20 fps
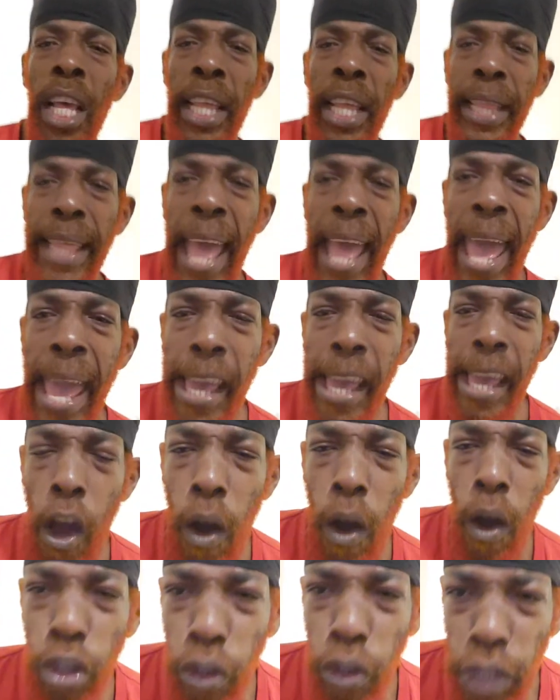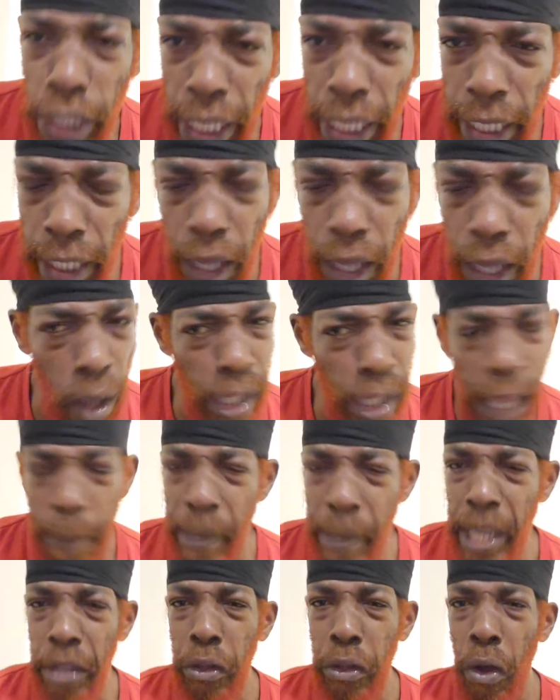You think, they've
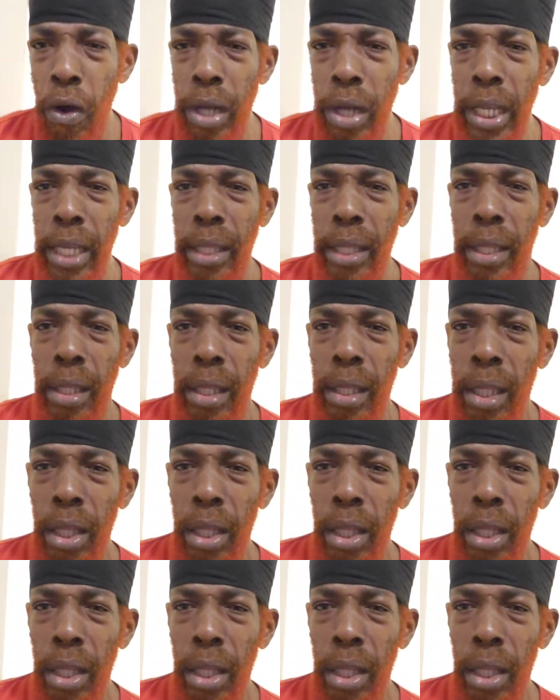been doing it.